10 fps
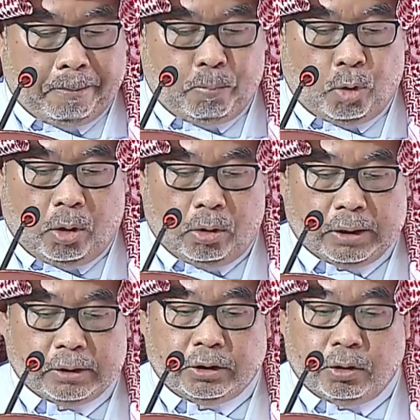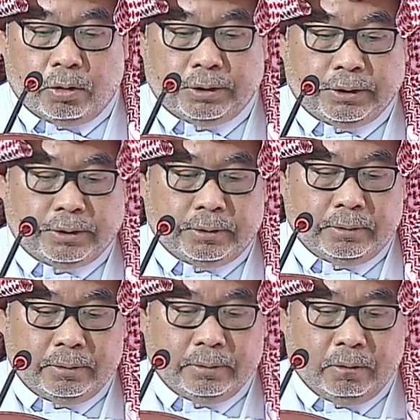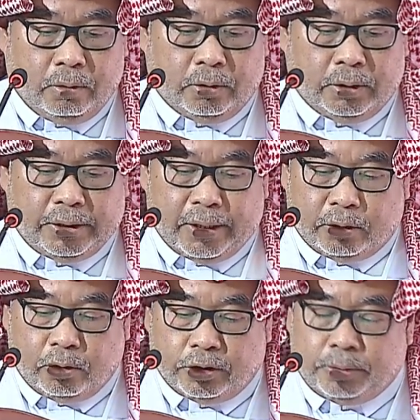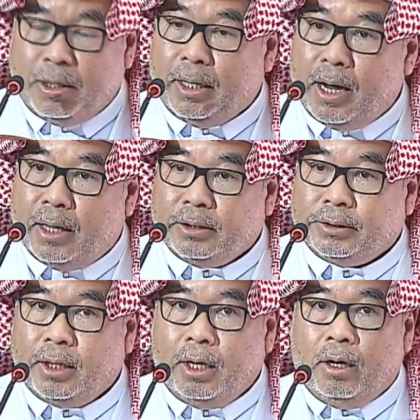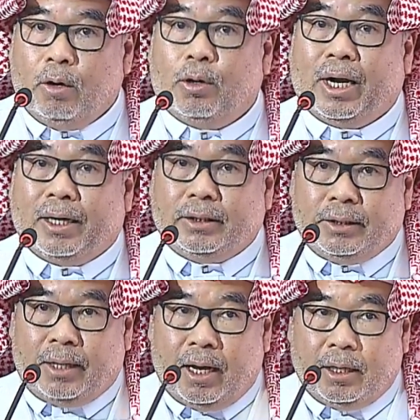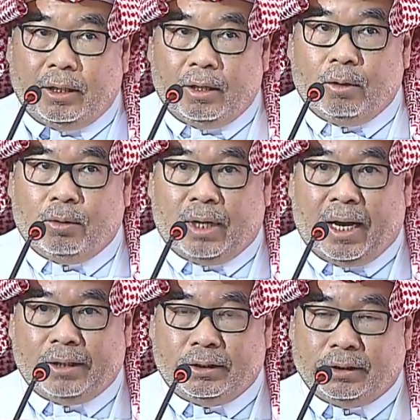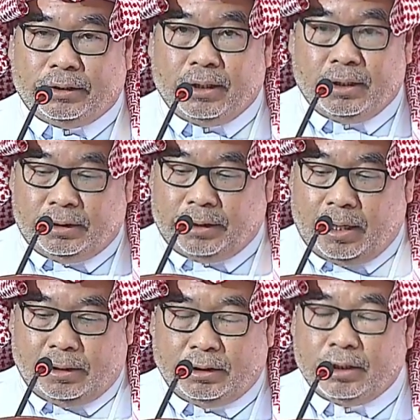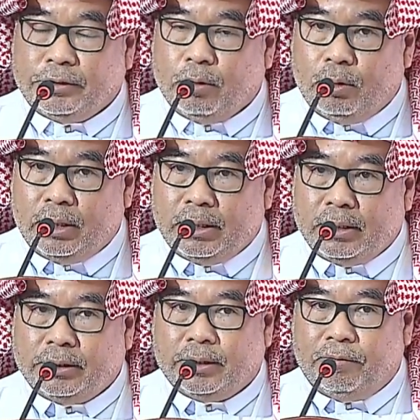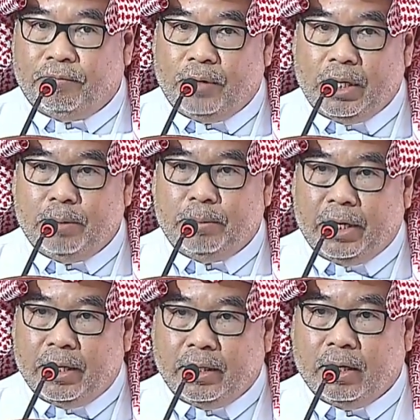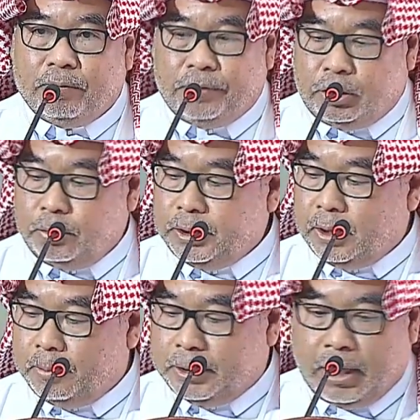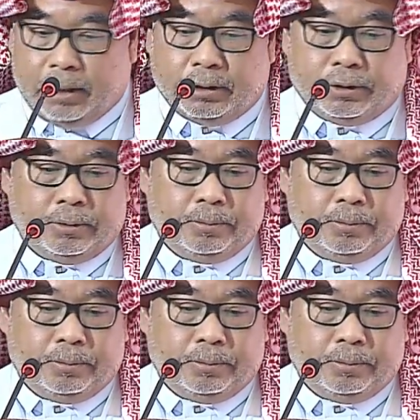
or ichthyosis, or keratosis pilaris, or urticaria, or other skin sign. Just only the inflamed area of atopic dermatitis.